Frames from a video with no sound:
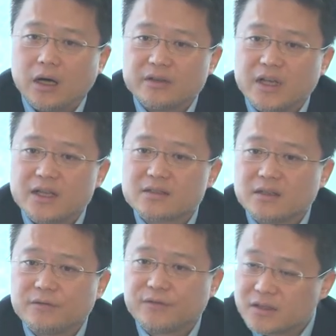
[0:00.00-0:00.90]
That's
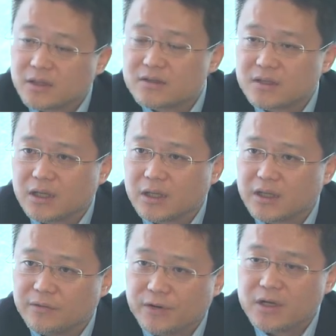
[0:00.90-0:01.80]
the first thing
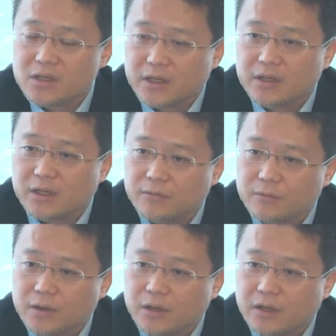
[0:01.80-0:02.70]
differentiates
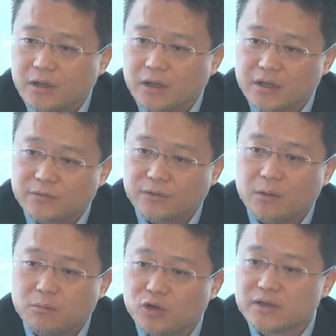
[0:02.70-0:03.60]
us
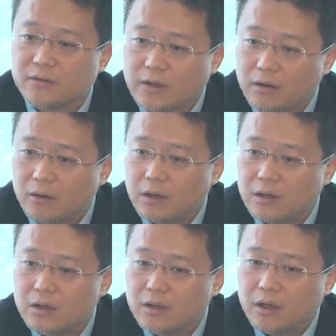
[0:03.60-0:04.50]
from most of
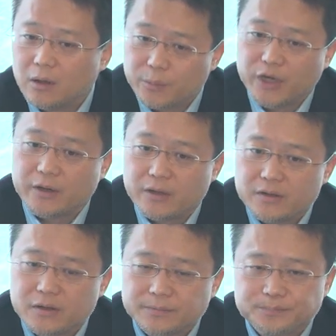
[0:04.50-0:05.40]
our
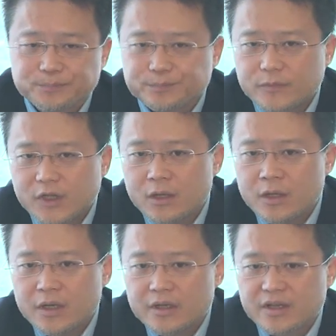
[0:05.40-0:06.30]
peers.
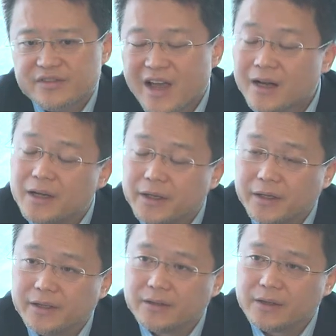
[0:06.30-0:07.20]
The second
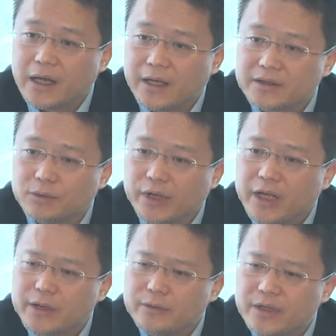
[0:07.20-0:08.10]
is that
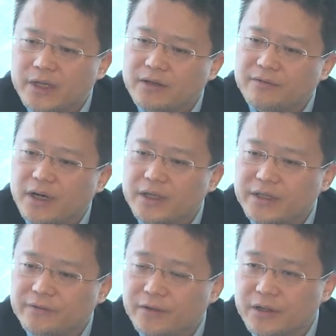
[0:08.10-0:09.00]
we're using a very
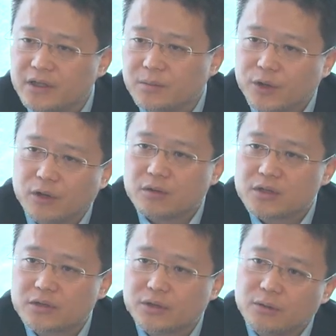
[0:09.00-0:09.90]
different
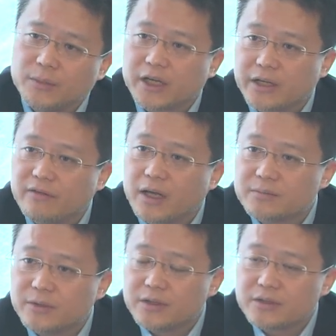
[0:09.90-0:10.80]
approach to make
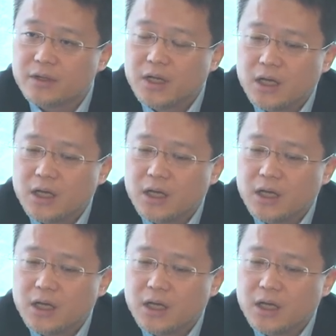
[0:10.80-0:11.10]
investments.